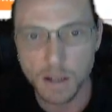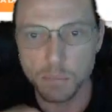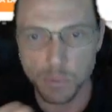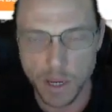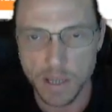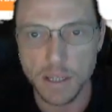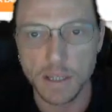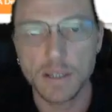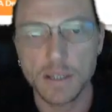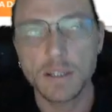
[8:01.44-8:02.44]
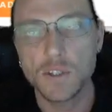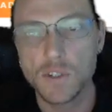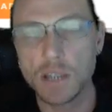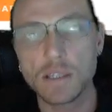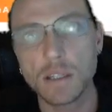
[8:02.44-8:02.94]
on branding.
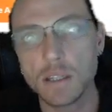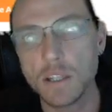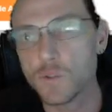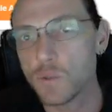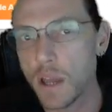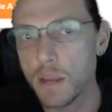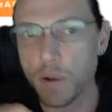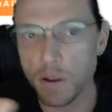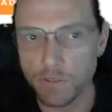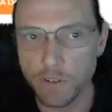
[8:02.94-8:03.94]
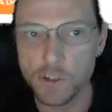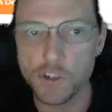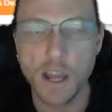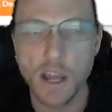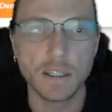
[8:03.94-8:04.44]
Sites like this rely upon
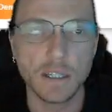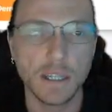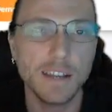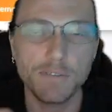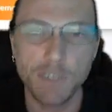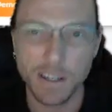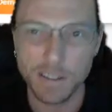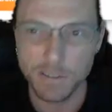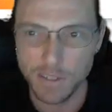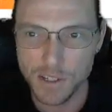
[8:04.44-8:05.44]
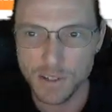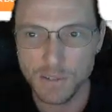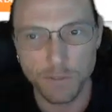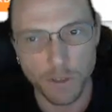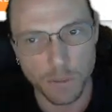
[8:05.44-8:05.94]
functionality and effectiveness
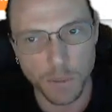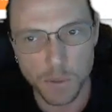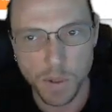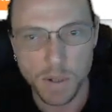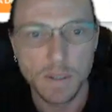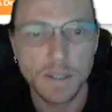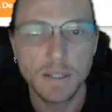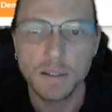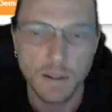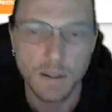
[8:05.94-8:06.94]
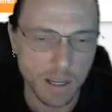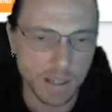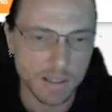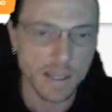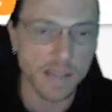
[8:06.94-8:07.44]
for the most part. I'll get
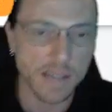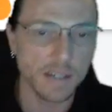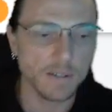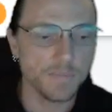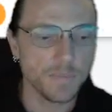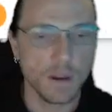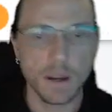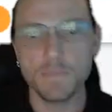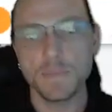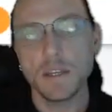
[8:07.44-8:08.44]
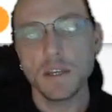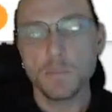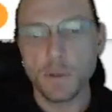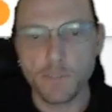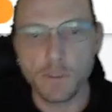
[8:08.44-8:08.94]
into that later. All right?
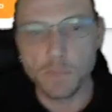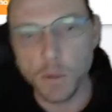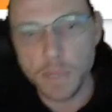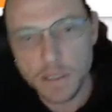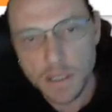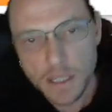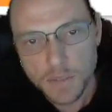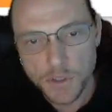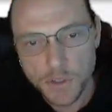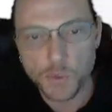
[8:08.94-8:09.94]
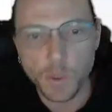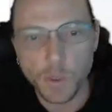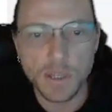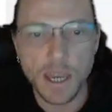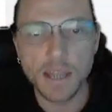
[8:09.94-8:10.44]
But for the moment, this is what
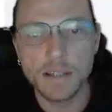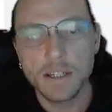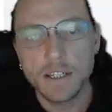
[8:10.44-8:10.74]
you get.